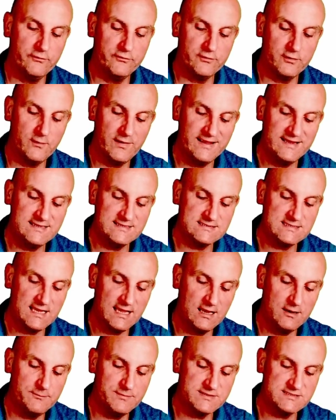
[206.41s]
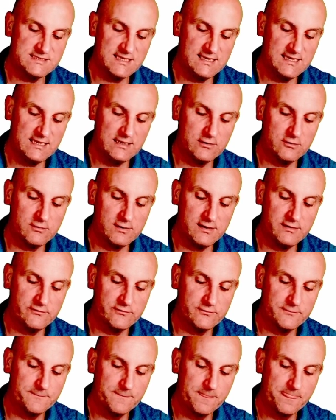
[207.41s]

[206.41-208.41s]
So a 10% increase